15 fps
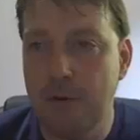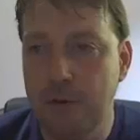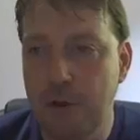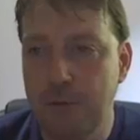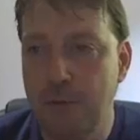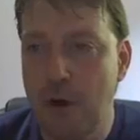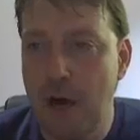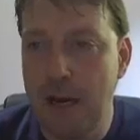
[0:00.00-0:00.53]
new
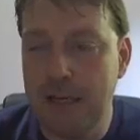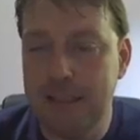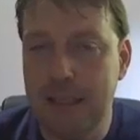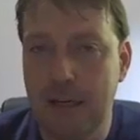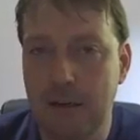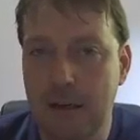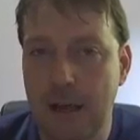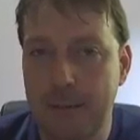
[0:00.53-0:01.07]
products that
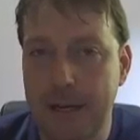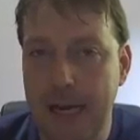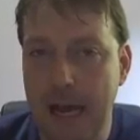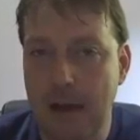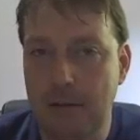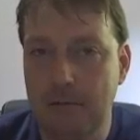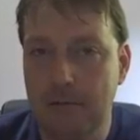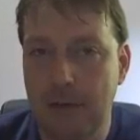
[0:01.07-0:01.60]
are coming
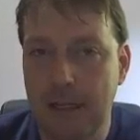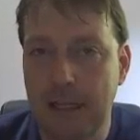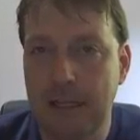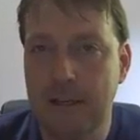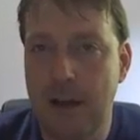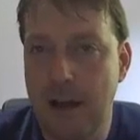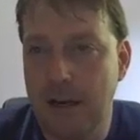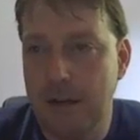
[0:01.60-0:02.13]
out and they
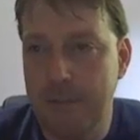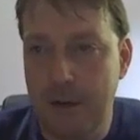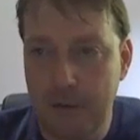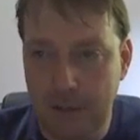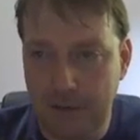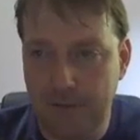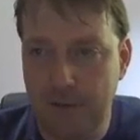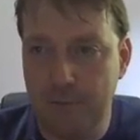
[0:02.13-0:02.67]
talk about
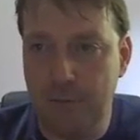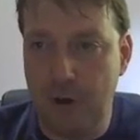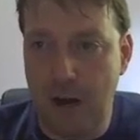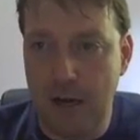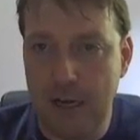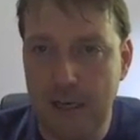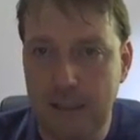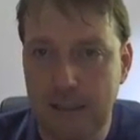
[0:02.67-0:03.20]
different
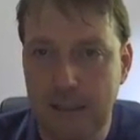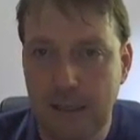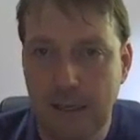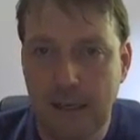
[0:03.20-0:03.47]
products.